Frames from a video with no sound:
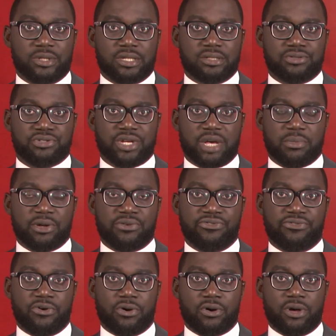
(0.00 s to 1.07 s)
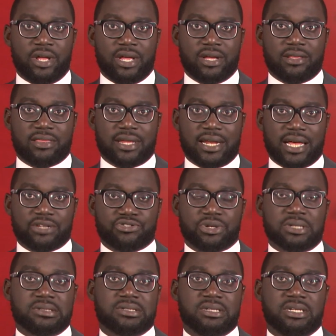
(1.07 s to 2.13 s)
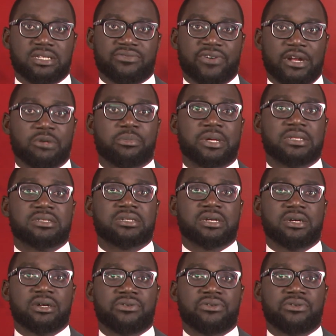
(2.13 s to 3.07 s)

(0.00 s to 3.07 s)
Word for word: He is chairman for the La Trustee Development